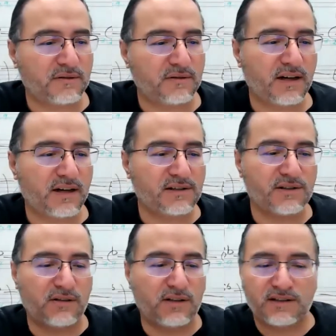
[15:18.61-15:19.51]
Okay,
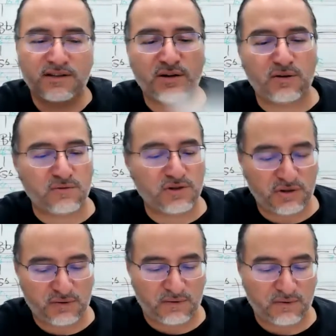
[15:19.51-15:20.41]
so let's go
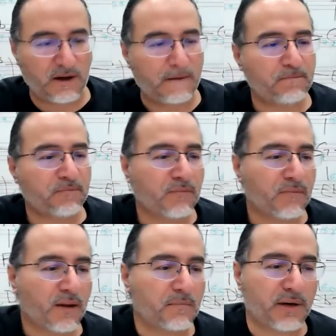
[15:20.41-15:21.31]
to
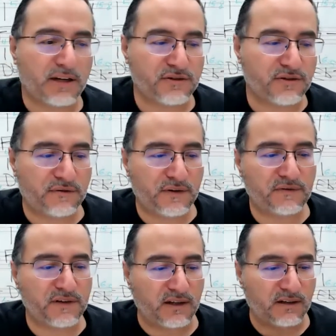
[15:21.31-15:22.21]
page
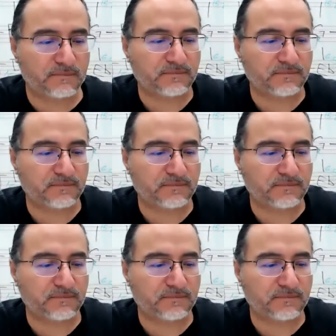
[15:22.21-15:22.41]
250.